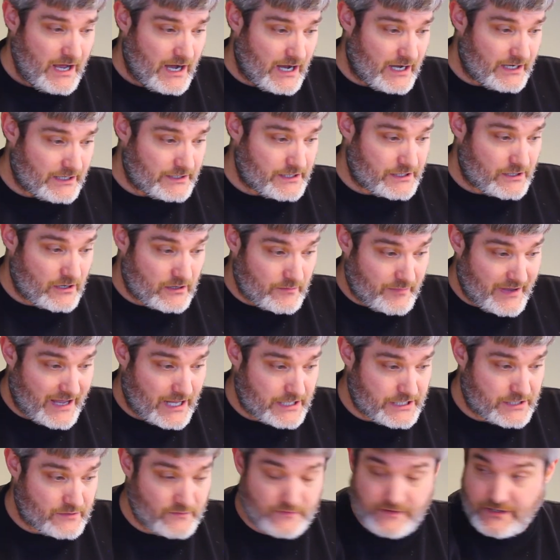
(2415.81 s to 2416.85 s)
uh, it's going to
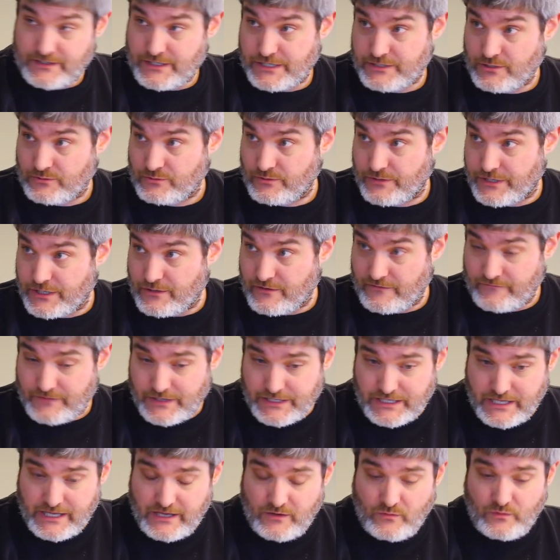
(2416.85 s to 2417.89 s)
pass through the external
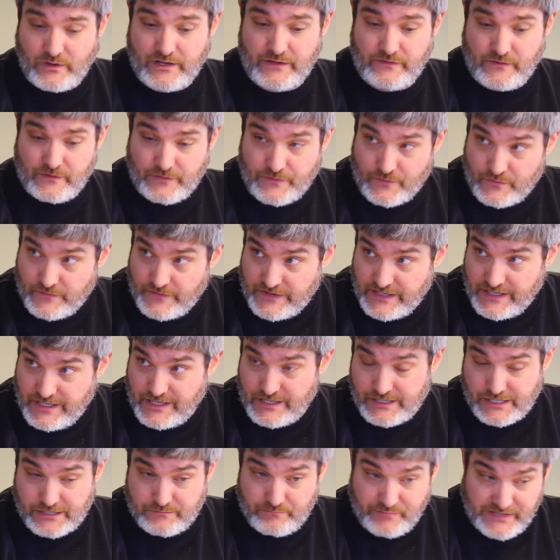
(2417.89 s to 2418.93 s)
service gateway, then through the
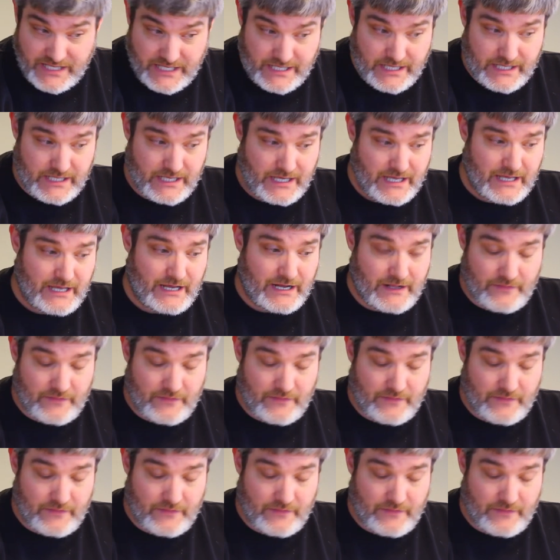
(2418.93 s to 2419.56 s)
ESB,